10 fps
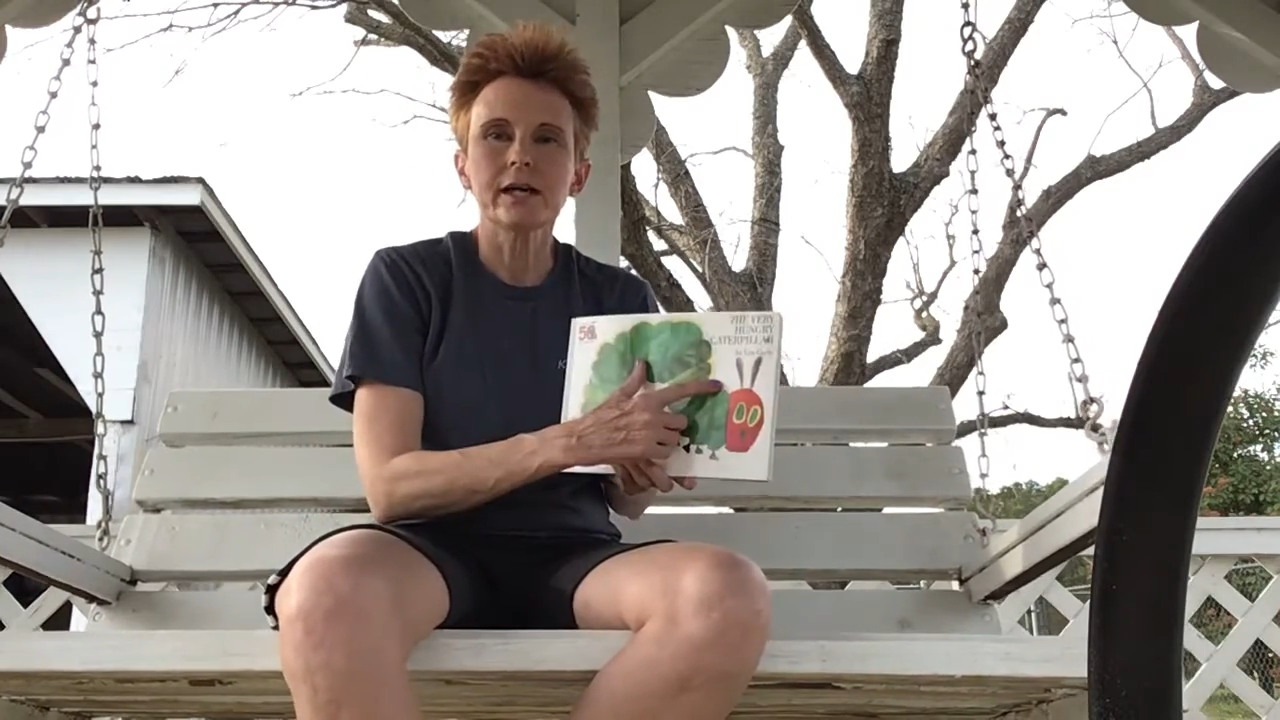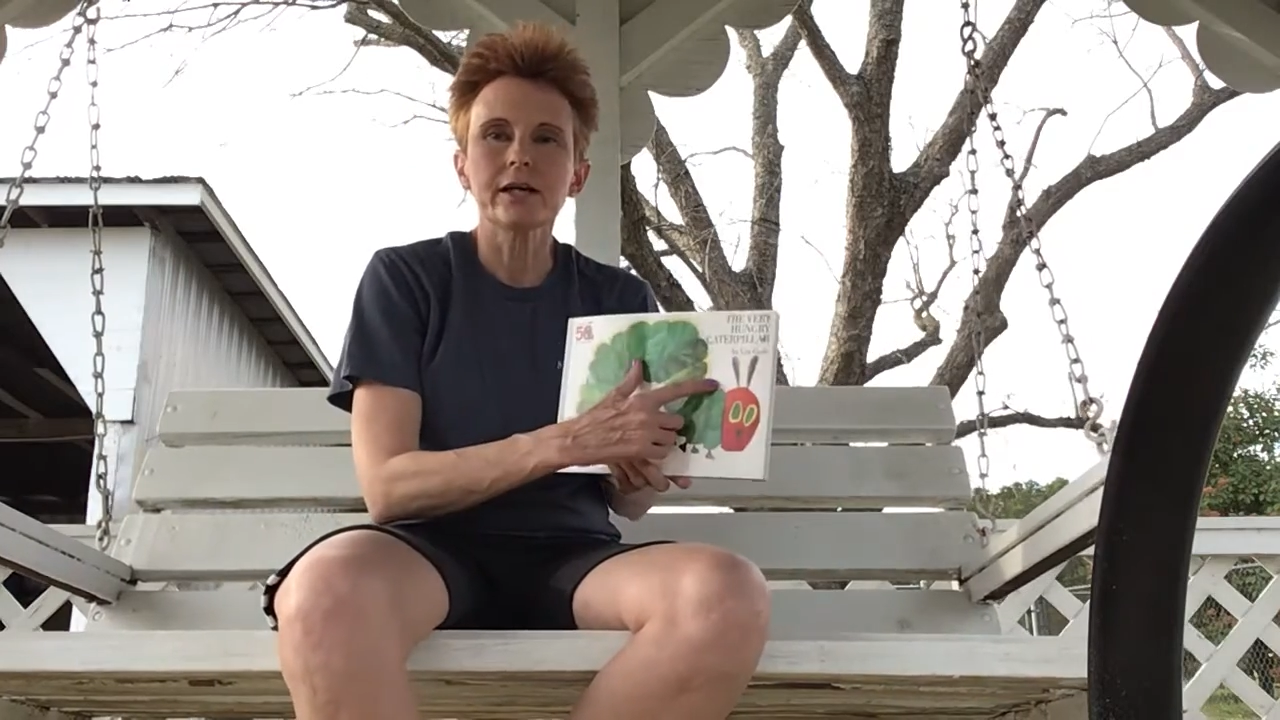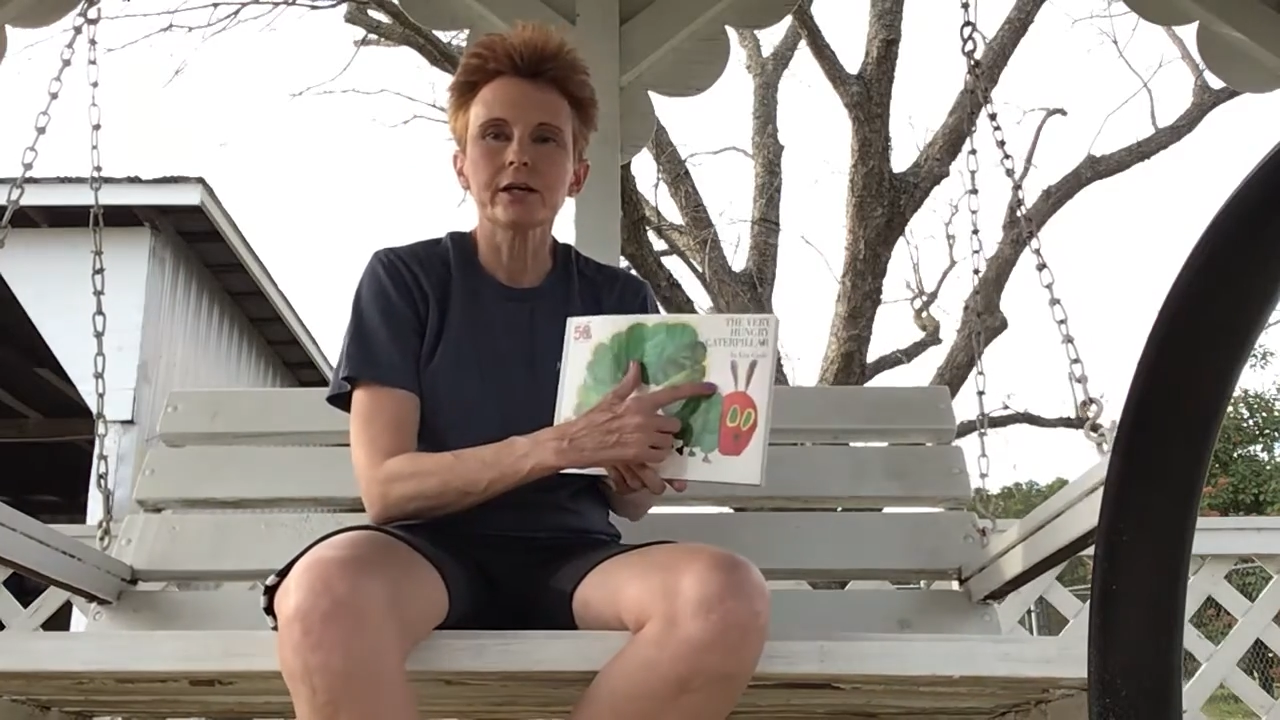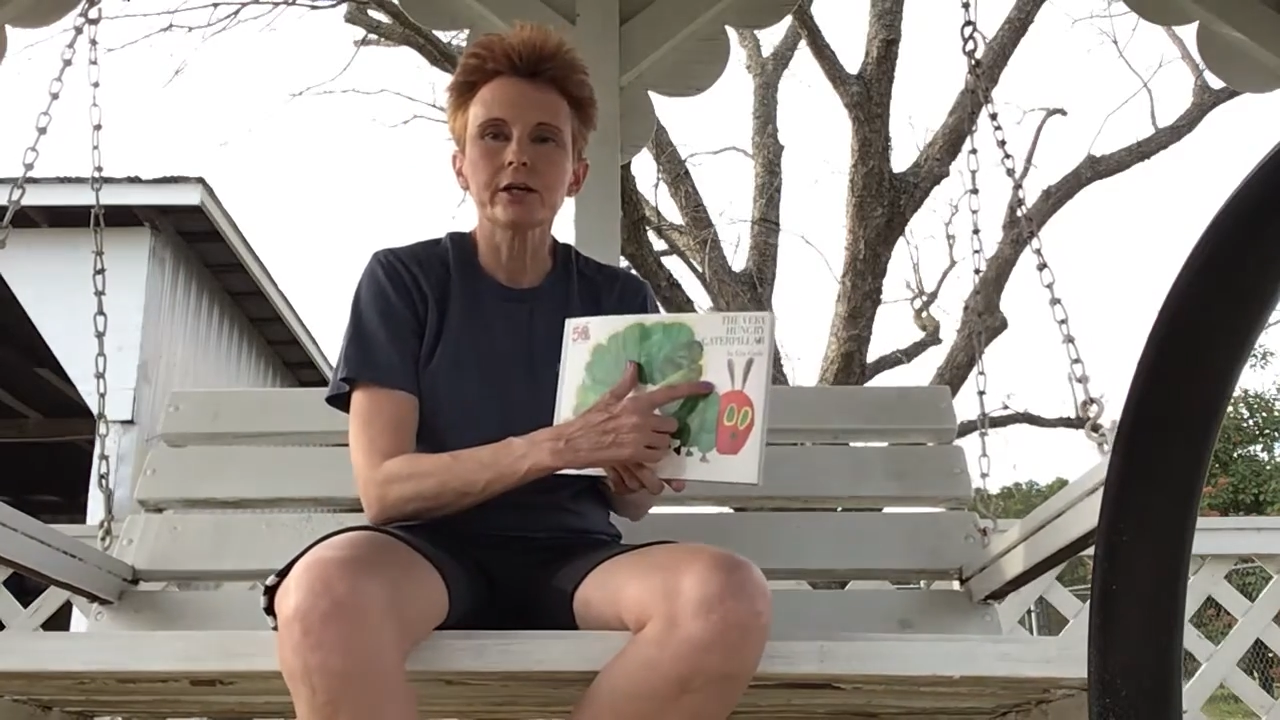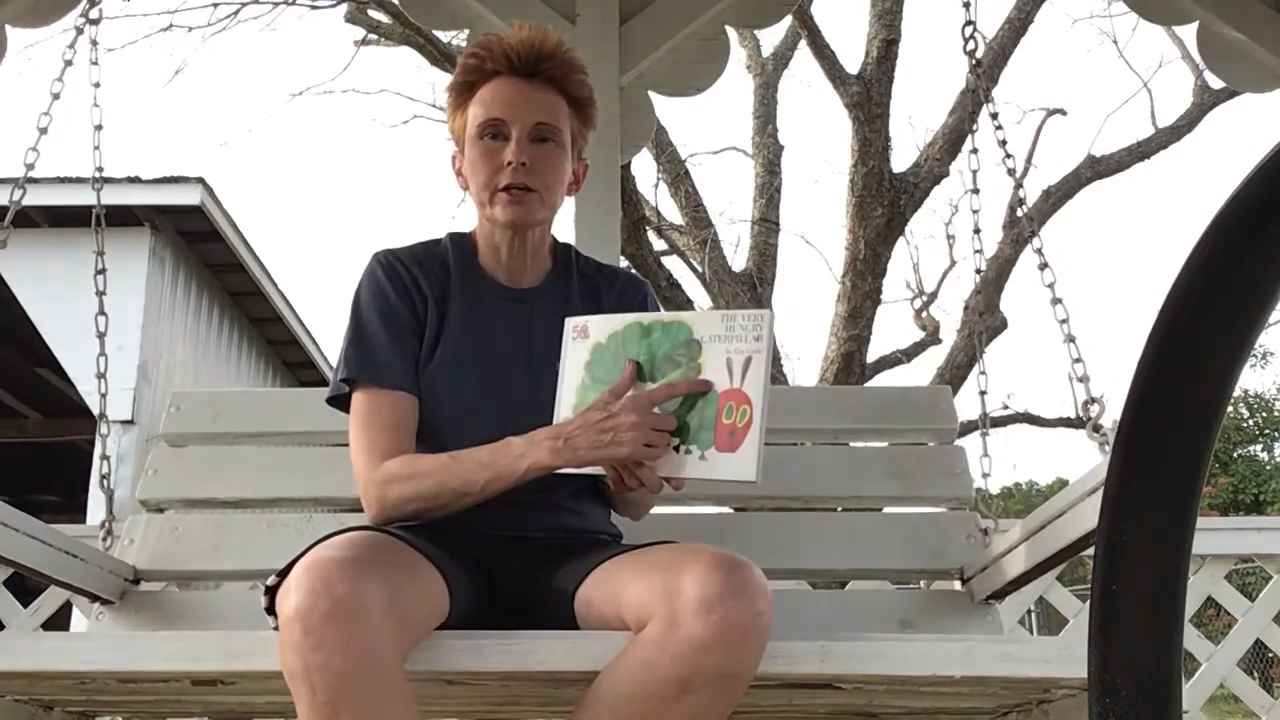
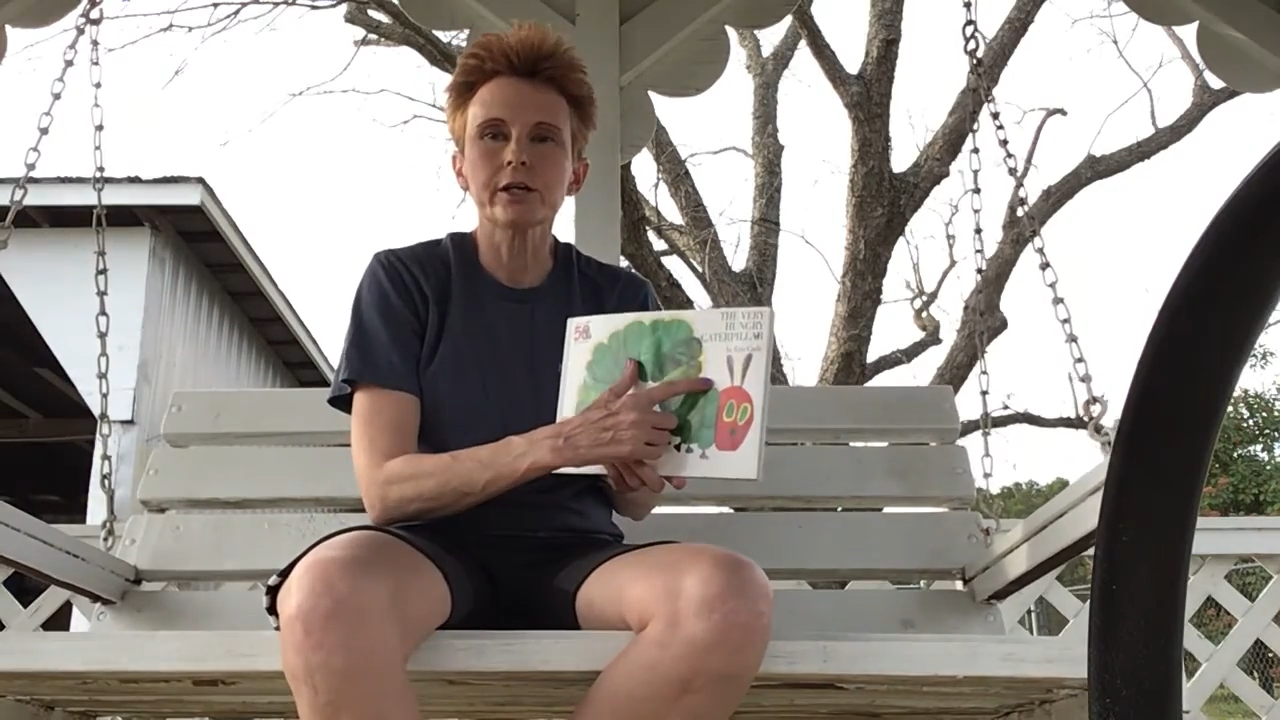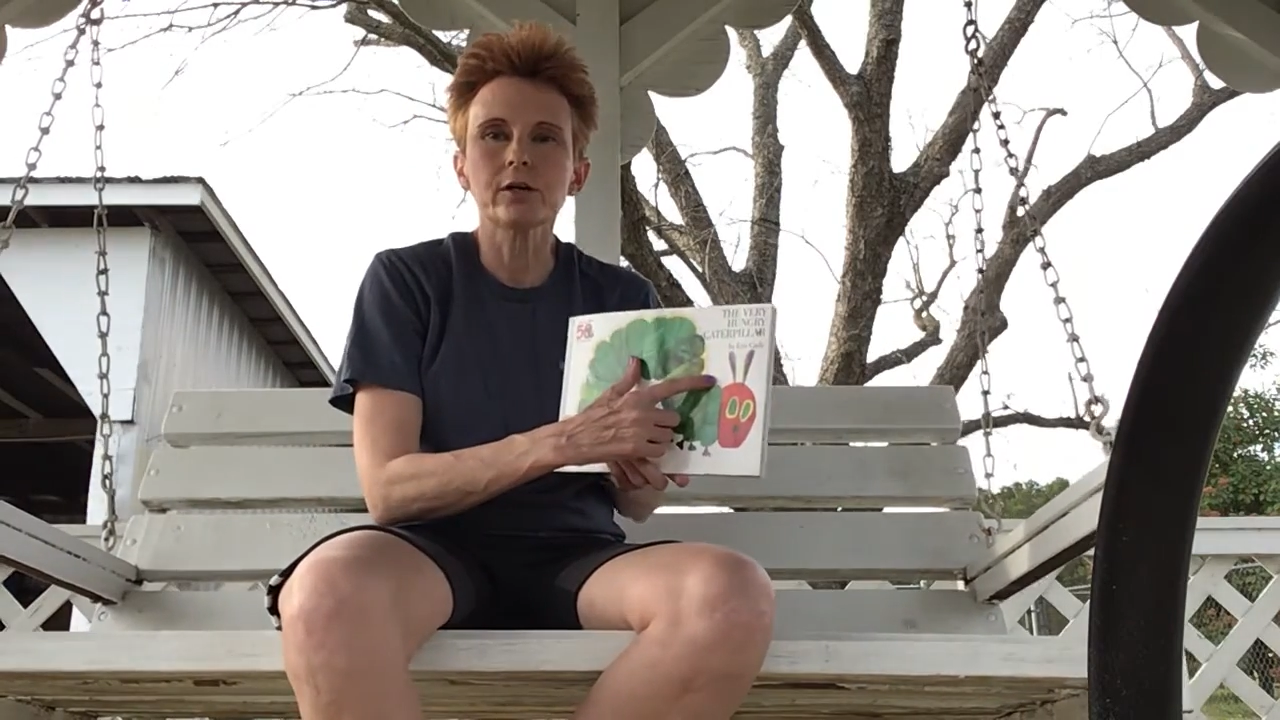Eric